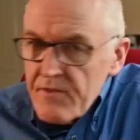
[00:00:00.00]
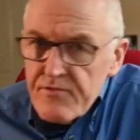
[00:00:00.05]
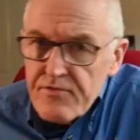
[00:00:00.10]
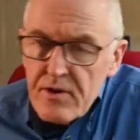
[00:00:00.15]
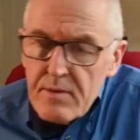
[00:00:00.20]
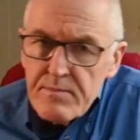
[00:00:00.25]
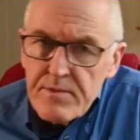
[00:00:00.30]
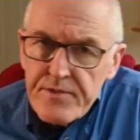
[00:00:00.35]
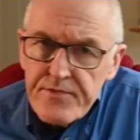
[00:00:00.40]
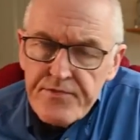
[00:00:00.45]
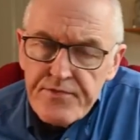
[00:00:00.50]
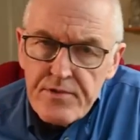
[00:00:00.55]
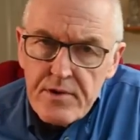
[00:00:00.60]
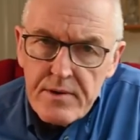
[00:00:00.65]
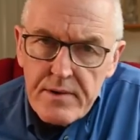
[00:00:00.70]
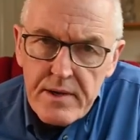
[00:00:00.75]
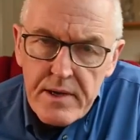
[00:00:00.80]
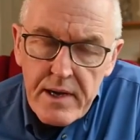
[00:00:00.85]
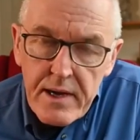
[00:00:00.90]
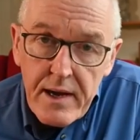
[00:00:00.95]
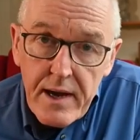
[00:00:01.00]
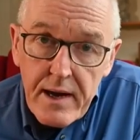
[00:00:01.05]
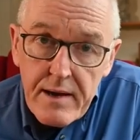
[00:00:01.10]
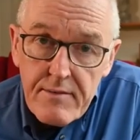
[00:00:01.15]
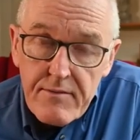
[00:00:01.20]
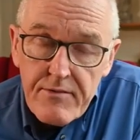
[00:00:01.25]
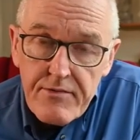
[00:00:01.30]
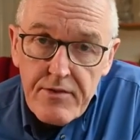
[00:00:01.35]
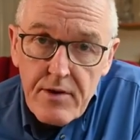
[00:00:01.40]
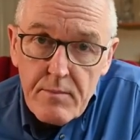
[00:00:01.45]
from the front
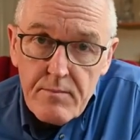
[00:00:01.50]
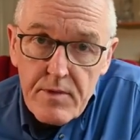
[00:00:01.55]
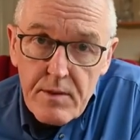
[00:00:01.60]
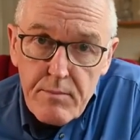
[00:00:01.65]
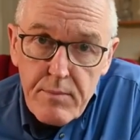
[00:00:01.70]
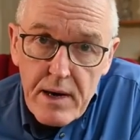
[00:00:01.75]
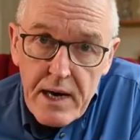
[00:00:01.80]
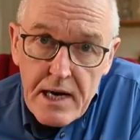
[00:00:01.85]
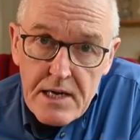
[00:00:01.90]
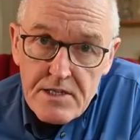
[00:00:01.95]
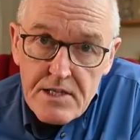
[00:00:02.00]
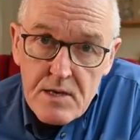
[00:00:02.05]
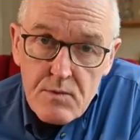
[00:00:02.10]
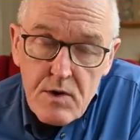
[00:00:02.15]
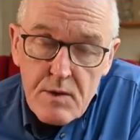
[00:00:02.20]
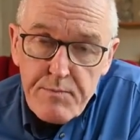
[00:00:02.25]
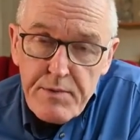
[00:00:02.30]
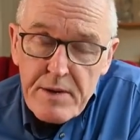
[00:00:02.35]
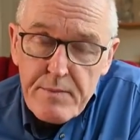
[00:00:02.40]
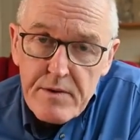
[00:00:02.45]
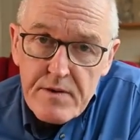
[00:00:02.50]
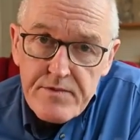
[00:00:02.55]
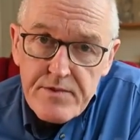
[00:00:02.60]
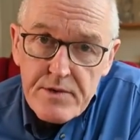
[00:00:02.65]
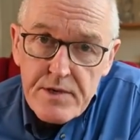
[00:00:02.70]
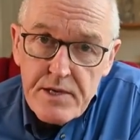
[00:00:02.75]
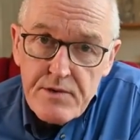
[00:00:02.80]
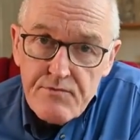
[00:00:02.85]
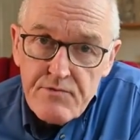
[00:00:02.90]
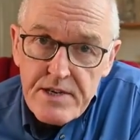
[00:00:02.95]
and from the back. So what people have
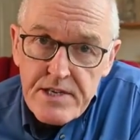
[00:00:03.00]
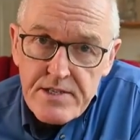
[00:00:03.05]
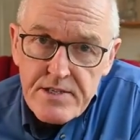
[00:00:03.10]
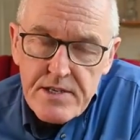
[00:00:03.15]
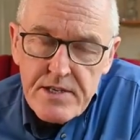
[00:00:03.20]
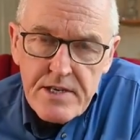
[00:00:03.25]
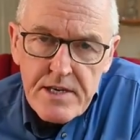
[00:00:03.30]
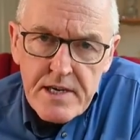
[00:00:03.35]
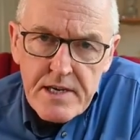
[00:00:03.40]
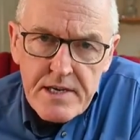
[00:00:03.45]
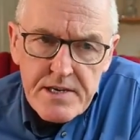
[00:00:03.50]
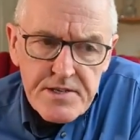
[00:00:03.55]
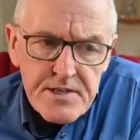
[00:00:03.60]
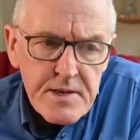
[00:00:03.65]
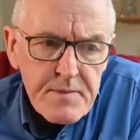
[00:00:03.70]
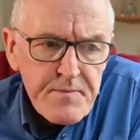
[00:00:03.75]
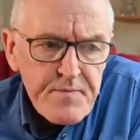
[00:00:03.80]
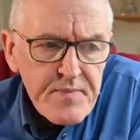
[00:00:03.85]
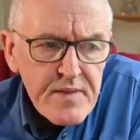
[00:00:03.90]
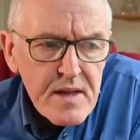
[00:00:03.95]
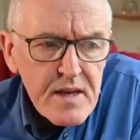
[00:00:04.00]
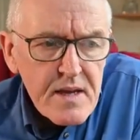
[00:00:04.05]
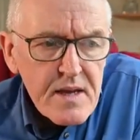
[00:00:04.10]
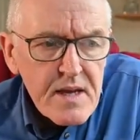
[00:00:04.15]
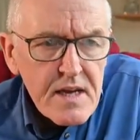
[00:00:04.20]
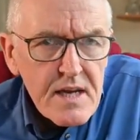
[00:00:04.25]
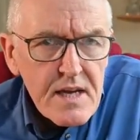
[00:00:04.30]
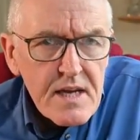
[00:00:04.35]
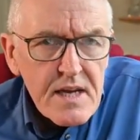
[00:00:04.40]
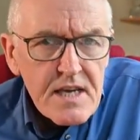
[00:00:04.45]
done in recent years
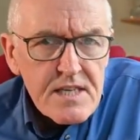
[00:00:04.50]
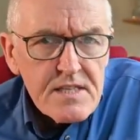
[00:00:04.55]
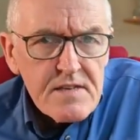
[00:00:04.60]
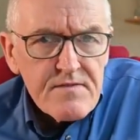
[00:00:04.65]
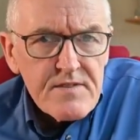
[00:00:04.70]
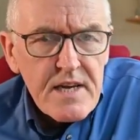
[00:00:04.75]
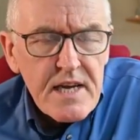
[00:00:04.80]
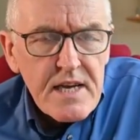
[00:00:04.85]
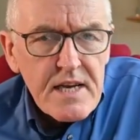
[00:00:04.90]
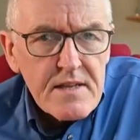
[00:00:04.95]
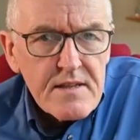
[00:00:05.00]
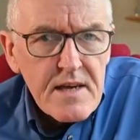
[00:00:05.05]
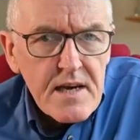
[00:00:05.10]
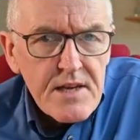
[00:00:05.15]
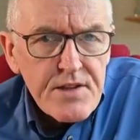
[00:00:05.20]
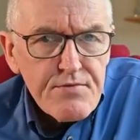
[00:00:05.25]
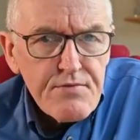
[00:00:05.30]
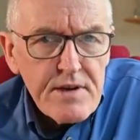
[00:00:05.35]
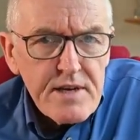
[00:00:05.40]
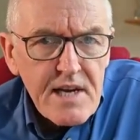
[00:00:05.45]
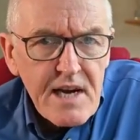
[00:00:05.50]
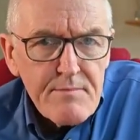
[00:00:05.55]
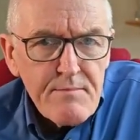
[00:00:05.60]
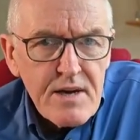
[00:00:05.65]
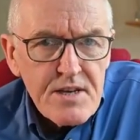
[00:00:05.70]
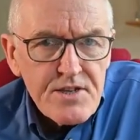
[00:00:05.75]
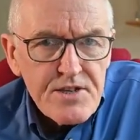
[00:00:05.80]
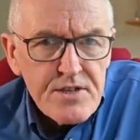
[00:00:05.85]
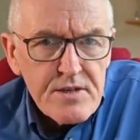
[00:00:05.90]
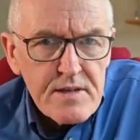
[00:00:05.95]
is they've taken that
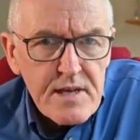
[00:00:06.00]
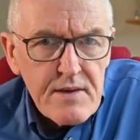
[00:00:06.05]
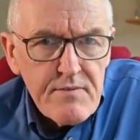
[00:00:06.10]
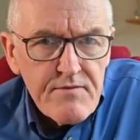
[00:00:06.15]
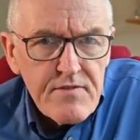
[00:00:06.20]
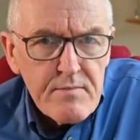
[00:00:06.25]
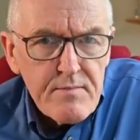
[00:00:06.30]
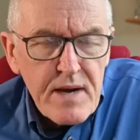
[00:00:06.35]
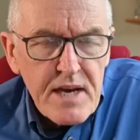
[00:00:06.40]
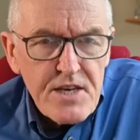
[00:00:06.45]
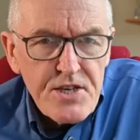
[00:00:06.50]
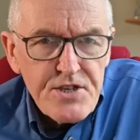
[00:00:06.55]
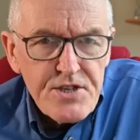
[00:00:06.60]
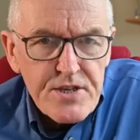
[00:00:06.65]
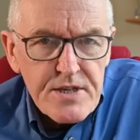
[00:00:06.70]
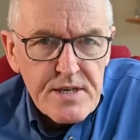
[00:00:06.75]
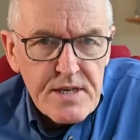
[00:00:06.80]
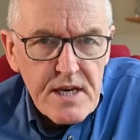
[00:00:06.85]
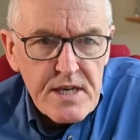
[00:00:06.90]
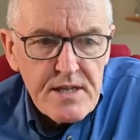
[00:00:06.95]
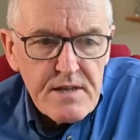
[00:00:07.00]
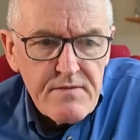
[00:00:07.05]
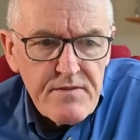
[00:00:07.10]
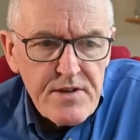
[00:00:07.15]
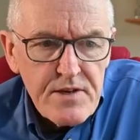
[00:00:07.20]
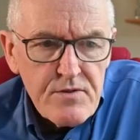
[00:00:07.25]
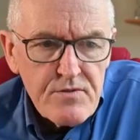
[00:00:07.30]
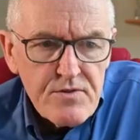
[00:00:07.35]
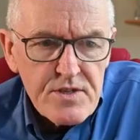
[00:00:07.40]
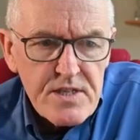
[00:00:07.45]
three-dimensional information and
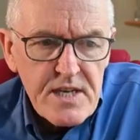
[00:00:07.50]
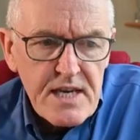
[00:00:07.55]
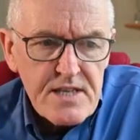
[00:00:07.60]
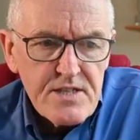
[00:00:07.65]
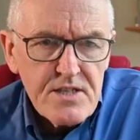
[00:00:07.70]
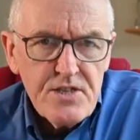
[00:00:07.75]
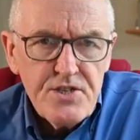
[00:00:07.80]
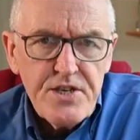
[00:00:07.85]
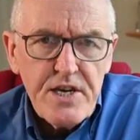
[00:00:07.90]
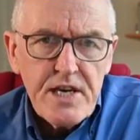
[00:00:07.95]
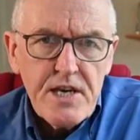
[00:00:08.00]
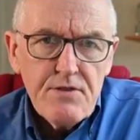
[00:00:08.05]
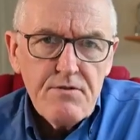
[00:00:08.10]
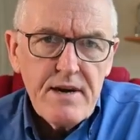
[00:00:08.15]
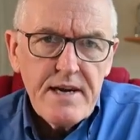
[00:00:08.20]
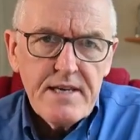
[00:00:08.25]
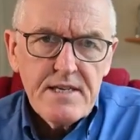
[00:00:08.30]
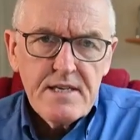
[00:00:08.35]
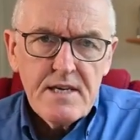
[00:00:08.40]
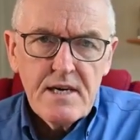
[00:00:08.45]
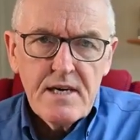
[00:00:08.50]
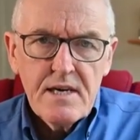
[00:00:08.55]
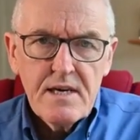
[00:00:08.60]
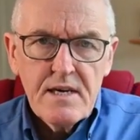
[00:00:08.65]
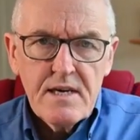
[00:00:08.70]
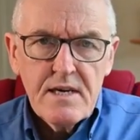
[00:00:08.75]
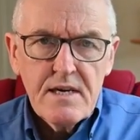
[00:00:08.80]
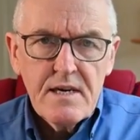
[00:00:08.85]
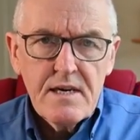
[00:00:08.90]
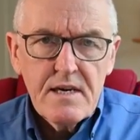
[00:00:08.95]
they've used that to generate
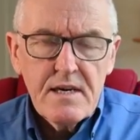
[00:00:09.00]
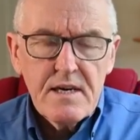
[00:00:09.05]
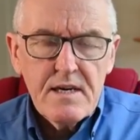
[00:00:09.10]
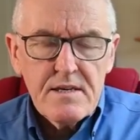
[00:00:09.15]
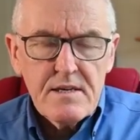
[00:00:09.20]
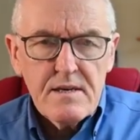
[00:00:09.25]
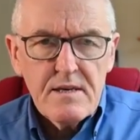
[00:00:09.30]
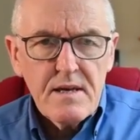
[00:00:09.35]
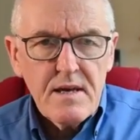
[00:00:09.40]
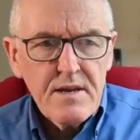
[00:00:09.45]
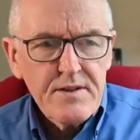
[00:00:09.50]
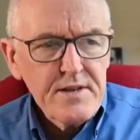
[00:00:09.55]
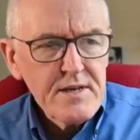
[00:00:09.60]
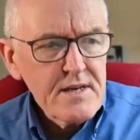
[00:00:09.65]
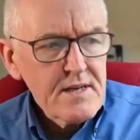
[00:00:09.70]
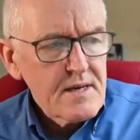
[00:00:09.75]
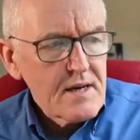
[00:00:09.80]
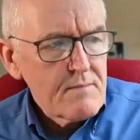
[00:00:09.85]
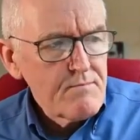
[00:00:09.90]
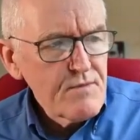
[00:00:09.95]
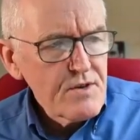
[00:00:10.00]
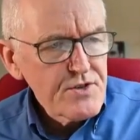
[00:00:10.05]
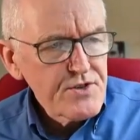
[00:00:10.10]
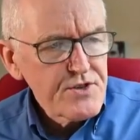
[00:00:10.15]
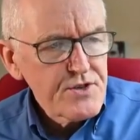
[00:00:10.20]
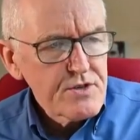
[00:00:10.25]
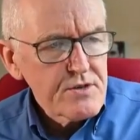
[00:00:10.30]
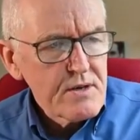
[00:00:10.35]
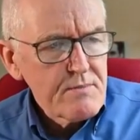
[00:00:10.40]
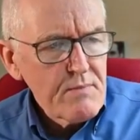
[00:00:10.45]
I think, I'm not
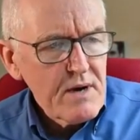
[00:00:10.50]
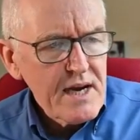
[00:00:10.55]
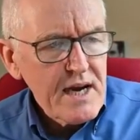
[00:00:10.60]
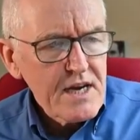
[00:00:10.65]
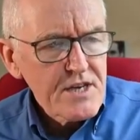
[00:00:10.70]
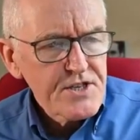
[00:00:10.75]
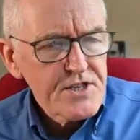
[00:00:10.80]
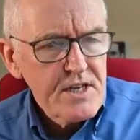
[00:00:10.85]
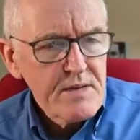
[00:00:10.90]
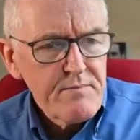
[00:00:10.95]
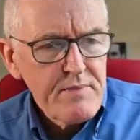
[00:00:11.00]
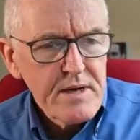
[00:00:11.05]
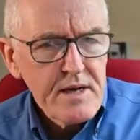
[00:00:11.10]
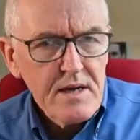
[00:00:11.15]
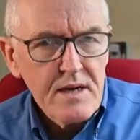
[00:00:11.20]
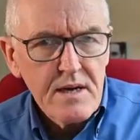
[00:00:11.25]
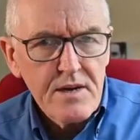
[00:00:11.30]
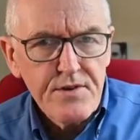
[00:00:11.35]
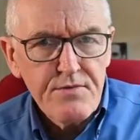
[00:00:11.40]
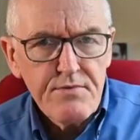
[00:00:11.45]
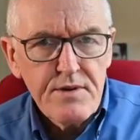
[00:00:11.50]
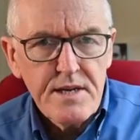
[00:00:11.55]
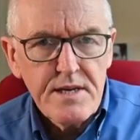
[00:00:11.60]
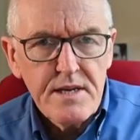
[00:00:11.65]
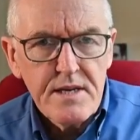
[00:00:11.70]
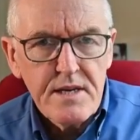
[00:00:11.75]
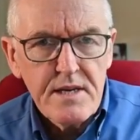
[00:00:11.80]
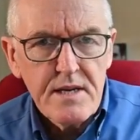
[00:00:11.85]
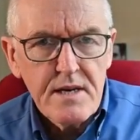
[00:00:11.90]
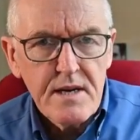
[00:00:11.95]
sure, it might actually be a
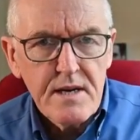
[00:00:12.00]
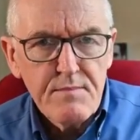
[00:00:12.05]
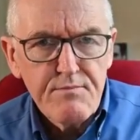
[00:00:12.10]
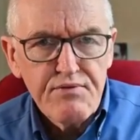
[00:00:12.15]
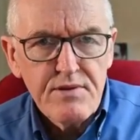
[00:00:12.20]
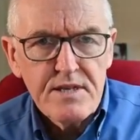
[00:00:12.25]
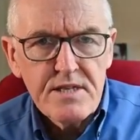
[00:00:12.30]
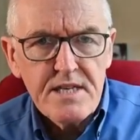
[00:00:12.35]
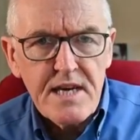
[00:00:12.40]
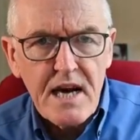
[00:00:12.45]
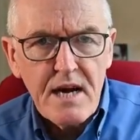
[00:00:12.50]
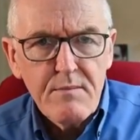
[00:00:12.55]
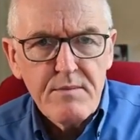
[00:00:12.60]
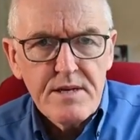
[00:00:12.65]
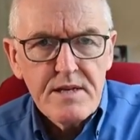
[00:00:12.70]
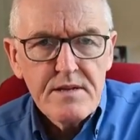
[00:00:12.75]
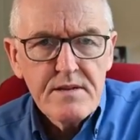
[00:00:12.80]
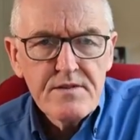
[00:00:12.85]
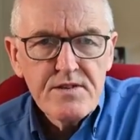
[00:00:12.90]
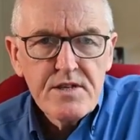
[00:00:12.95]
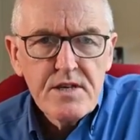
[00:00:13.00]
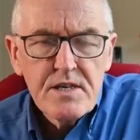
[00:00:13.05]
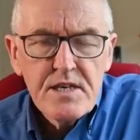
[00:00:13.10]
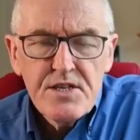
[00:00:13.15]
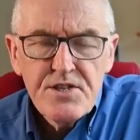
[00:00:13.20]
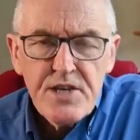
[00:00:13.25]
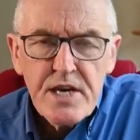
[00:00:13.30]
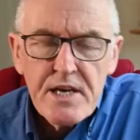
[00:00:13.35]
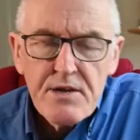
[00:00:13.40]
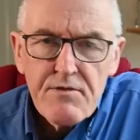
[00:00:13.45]
3D printout, but they
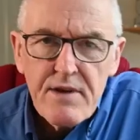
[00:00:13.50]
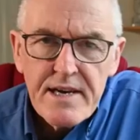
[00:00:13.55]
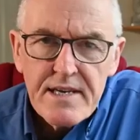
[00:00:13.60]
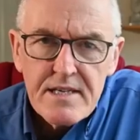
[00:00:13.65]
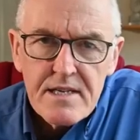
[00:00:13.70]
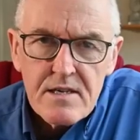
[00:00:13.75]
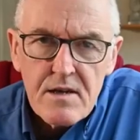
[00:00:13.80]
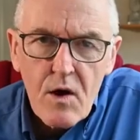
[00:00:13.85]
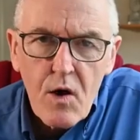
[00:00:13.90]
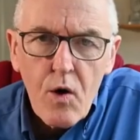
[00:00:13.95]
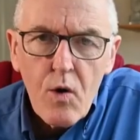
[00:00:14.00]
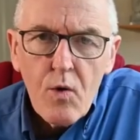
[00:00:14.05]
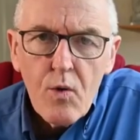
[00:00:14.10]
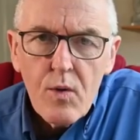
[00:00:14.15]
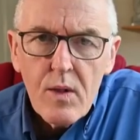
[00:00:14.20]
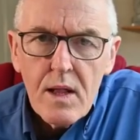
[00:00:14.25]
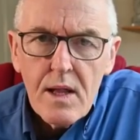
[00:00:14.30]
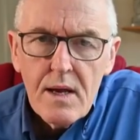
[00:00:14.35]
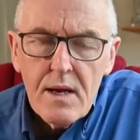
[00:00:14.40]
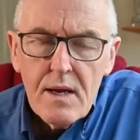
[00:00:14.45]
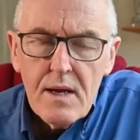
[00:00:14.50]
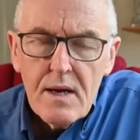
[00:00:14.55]
certainly generated a whole